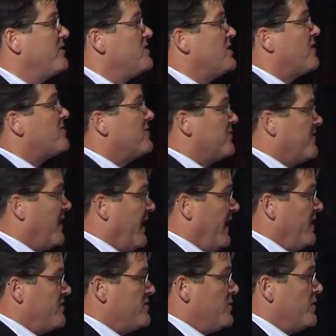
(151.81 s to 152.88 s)
to justify
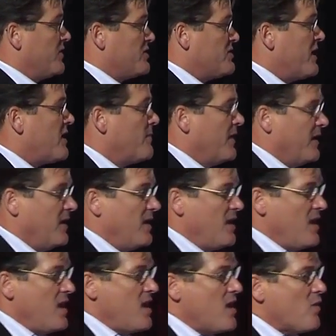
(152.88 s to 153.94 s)
it to your chairman,
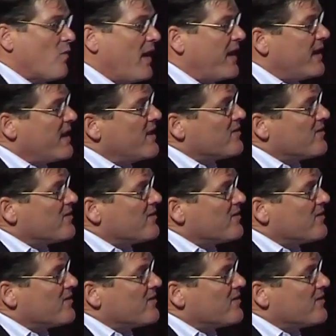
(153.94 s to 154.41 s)
right?